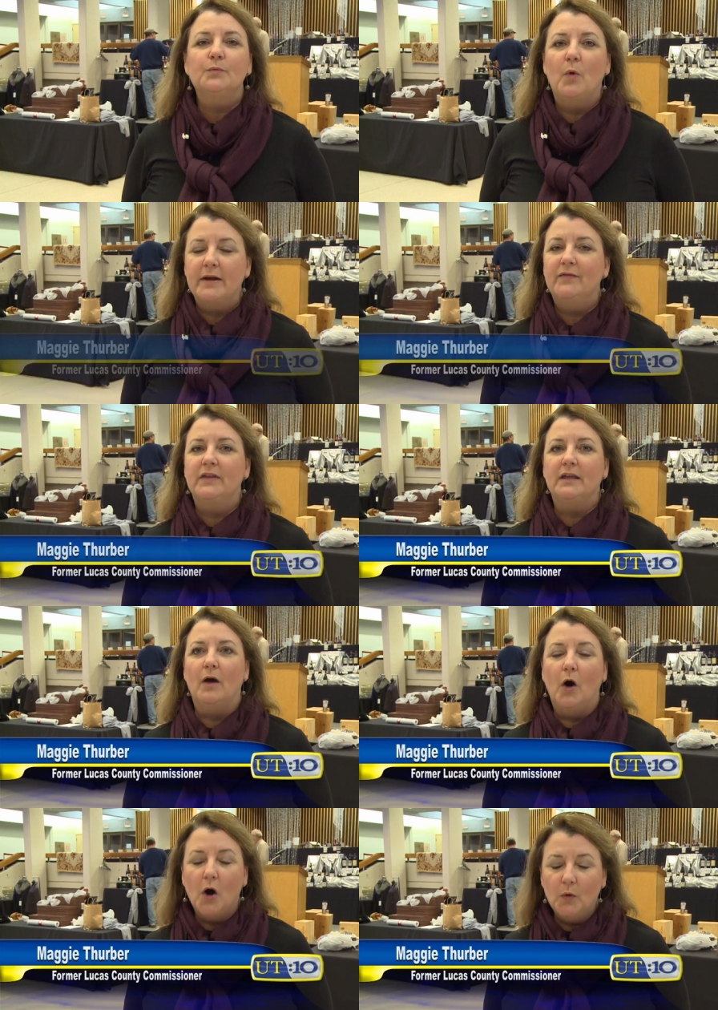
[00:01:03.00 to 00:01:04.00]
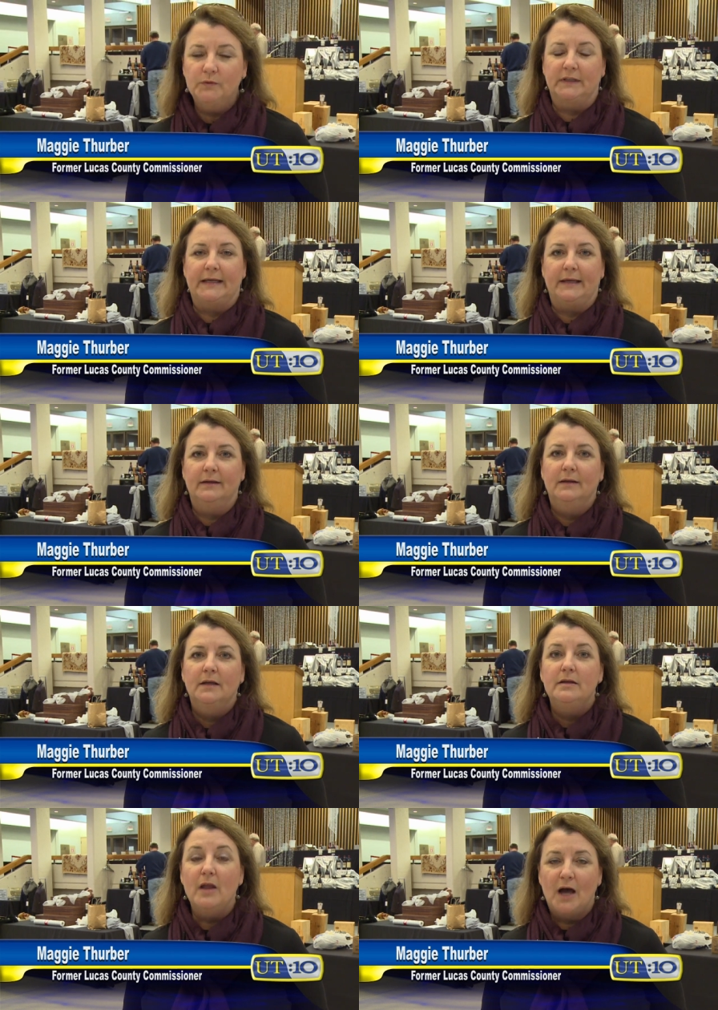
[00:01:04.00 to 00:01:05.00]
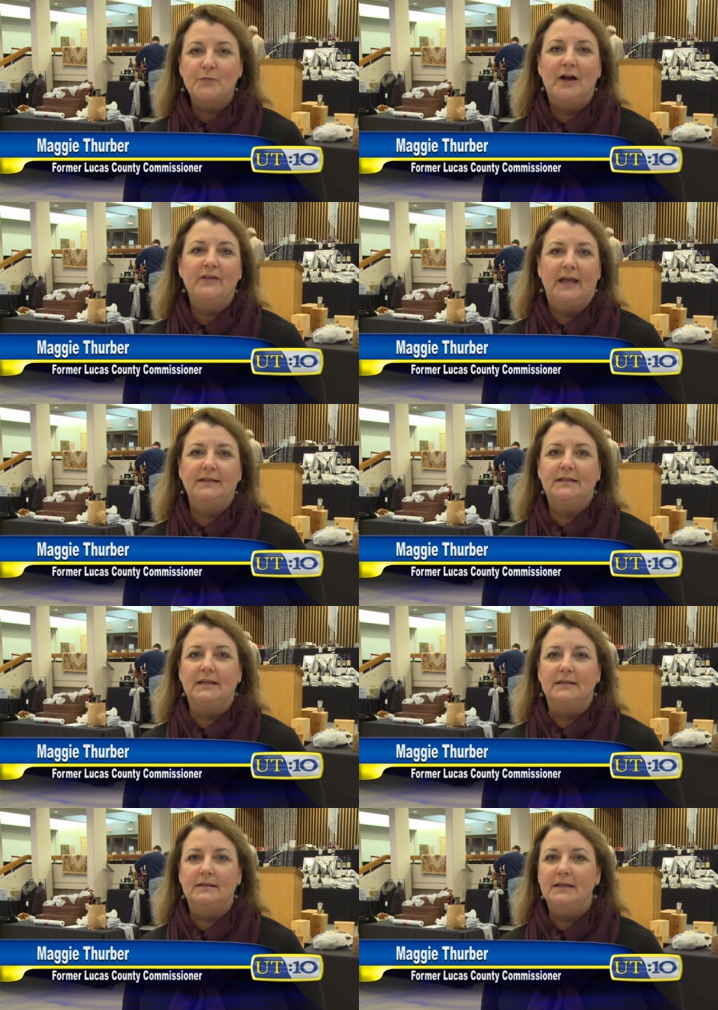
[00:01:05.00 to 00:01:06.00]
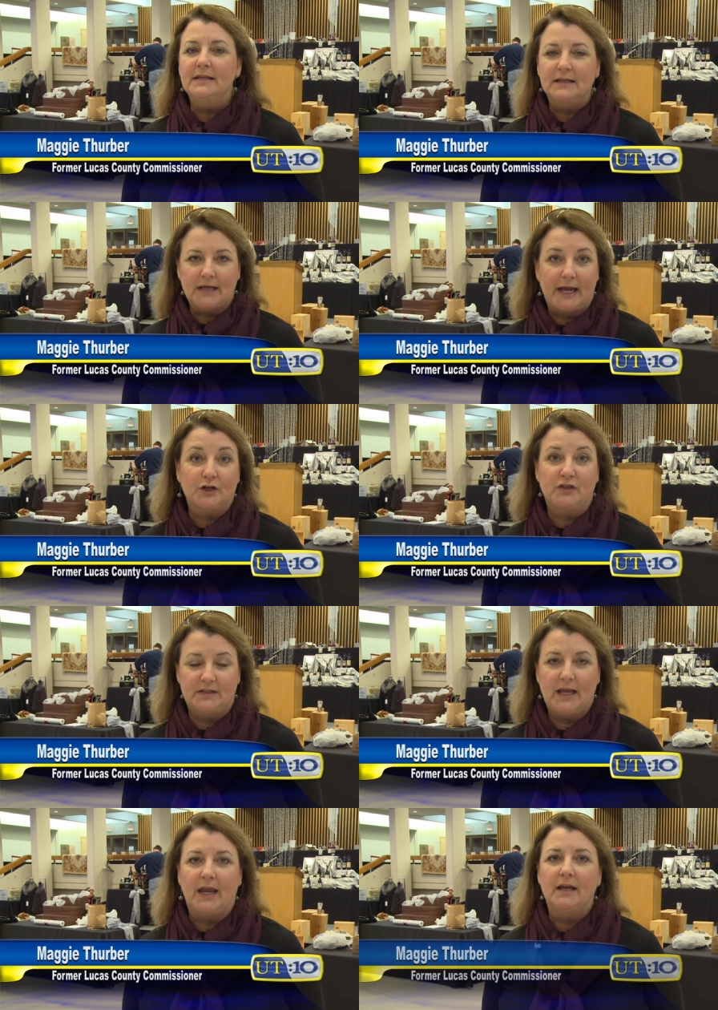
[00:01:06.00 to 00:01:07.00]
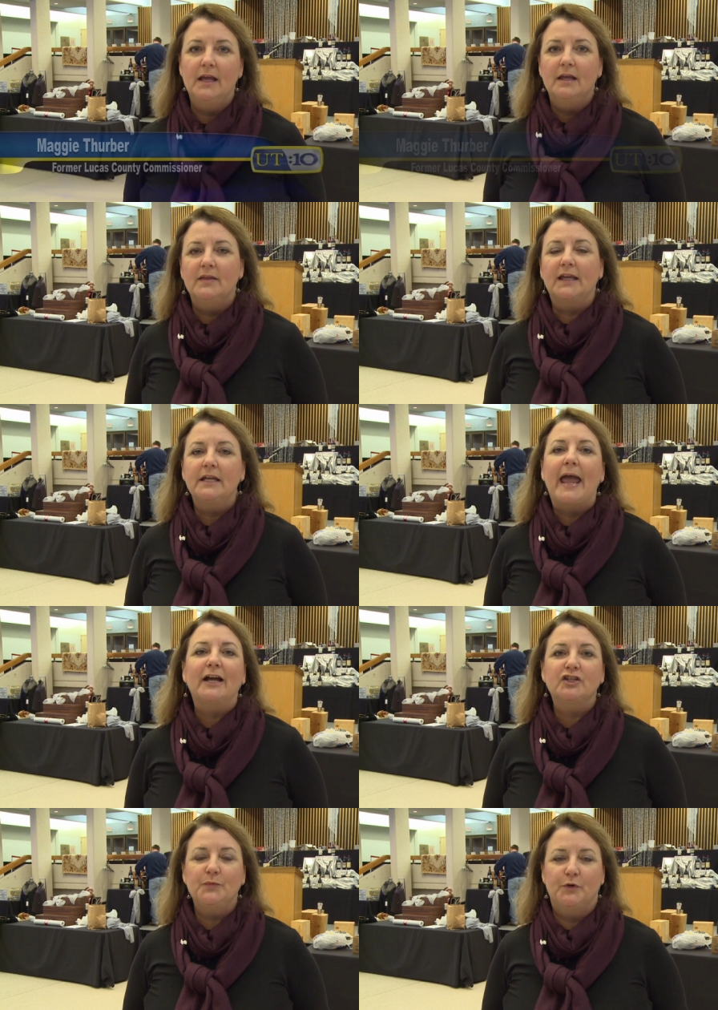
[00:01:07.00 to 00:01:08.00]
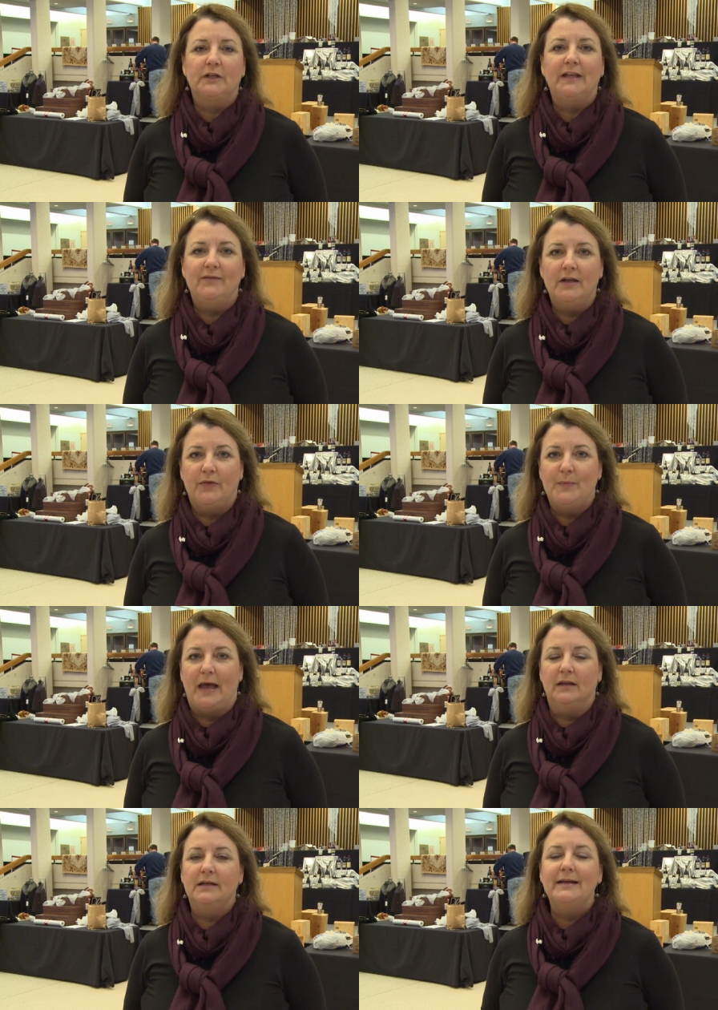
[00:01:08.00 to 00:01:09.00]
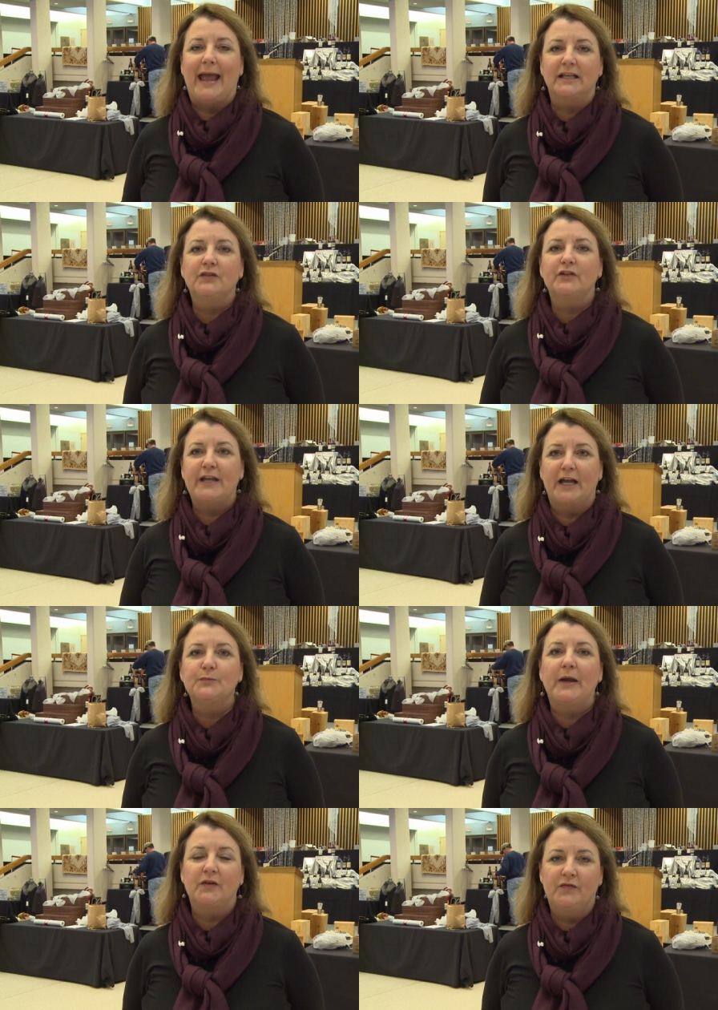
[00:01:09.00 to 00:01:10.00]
one of the only nonprofit entities in the entire state that can actually put a levy on the ballot and ask for taxpayer